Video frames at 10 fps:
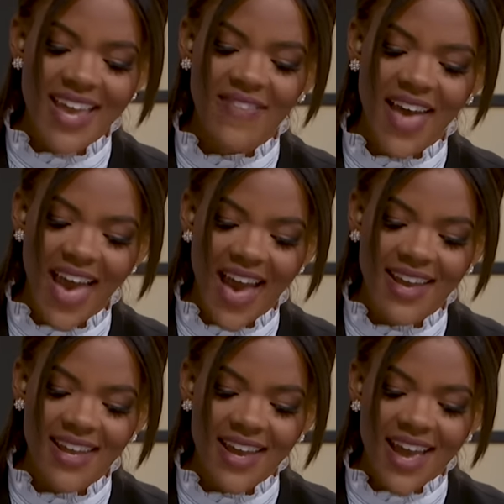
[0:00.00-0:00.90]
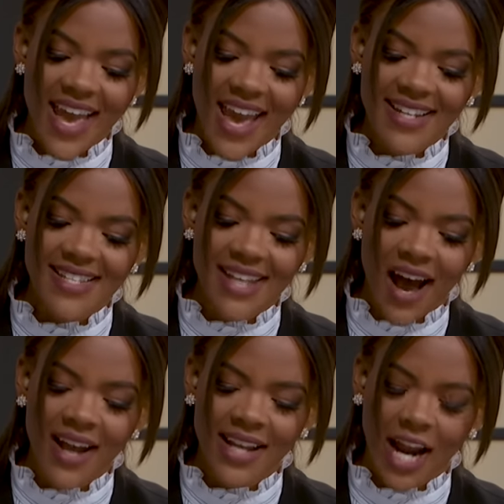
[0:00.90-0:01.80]
in the head and
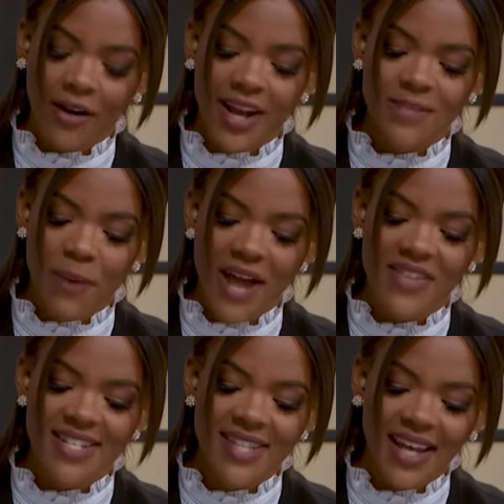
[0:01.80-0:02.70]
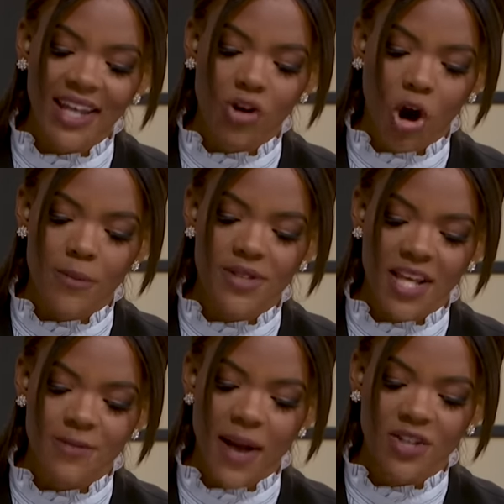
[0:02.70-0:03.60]
side areas by the second armed
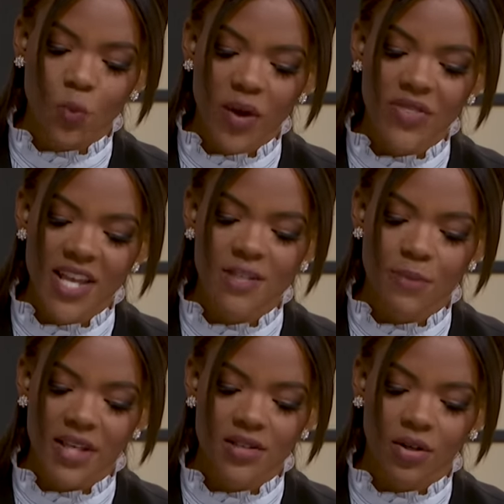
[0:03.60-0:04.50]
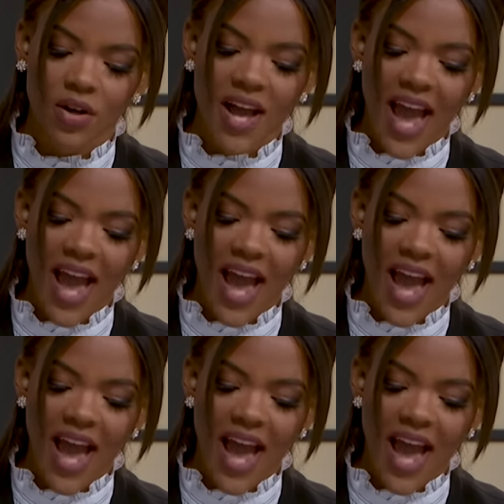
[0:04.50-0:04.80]
suspect with his pistol